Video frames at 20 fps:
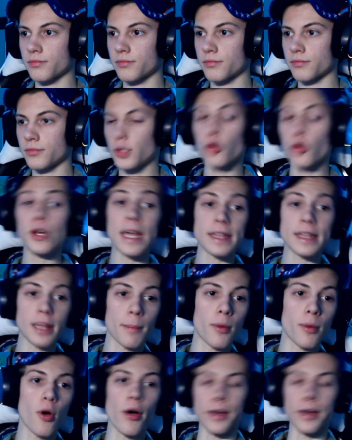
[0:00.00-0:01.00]
You get the
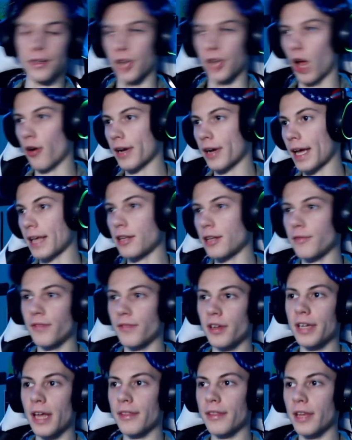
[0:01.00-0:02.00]
point, okay? You
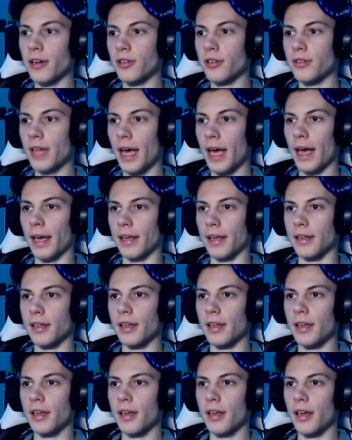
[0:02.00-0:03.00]
fall down there, you die.
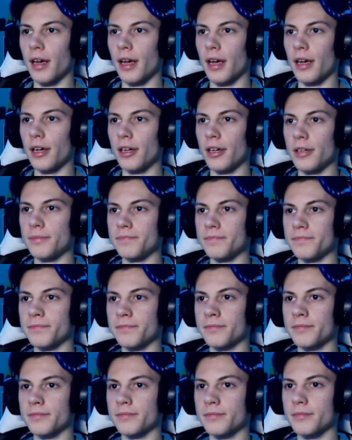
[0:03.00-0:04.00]

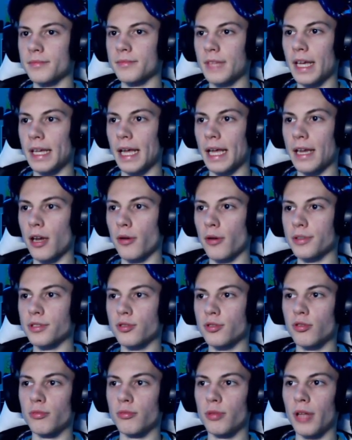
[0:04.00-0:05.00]
I know it's
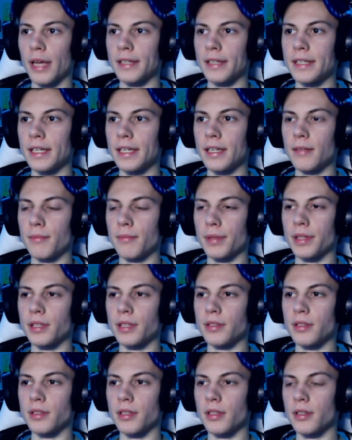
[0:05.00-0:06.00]
doable, I did it, but
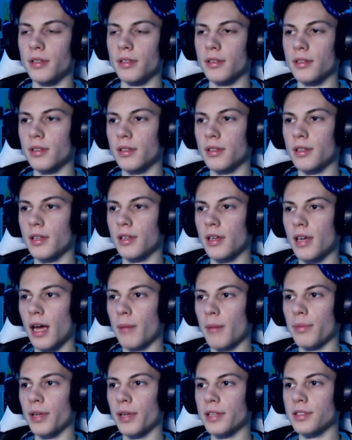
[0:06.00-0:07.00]
I
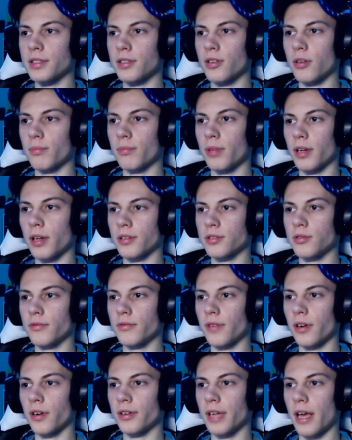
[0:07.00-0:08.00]
placed the dirt block too
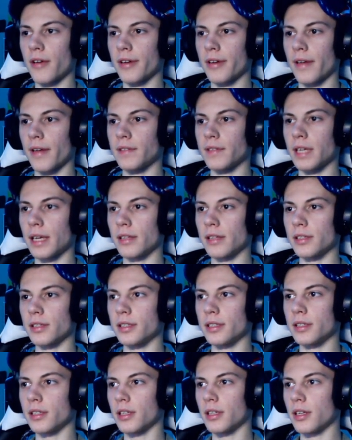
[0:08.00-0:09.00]
far down, evidently.
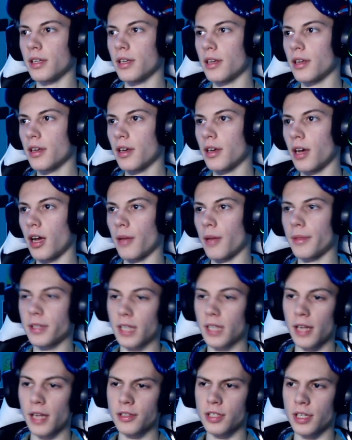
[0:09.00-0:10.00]
It's
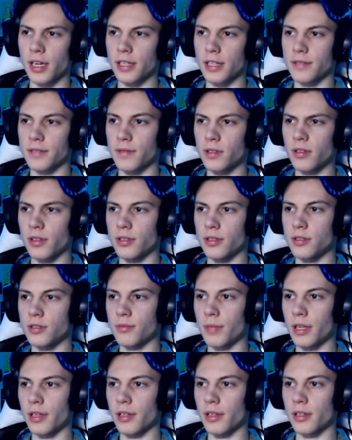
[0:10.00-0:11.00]
actually a nice village,
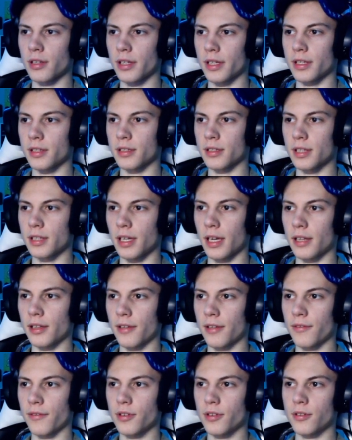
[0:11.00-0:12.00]
man. Like, can I live here?